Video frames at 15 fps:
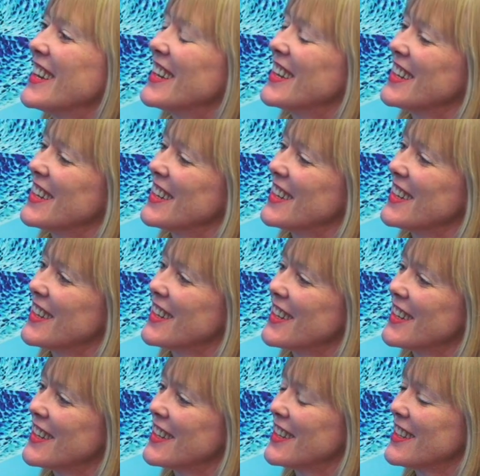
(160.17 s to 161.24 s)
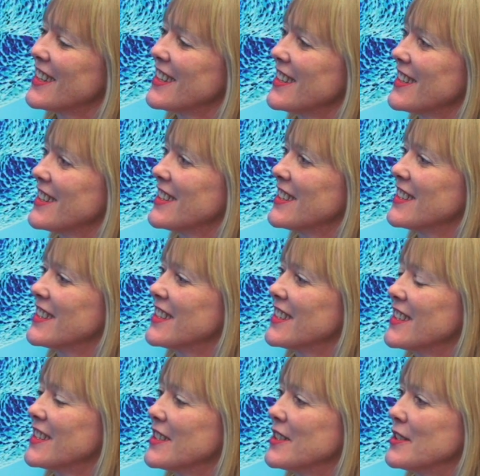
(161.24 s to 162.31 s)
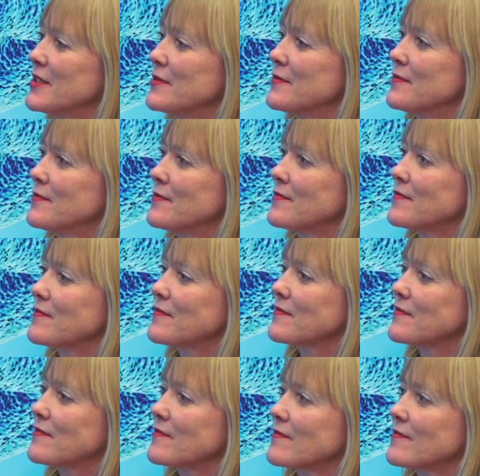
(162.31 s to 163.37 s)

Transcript: (not speaking)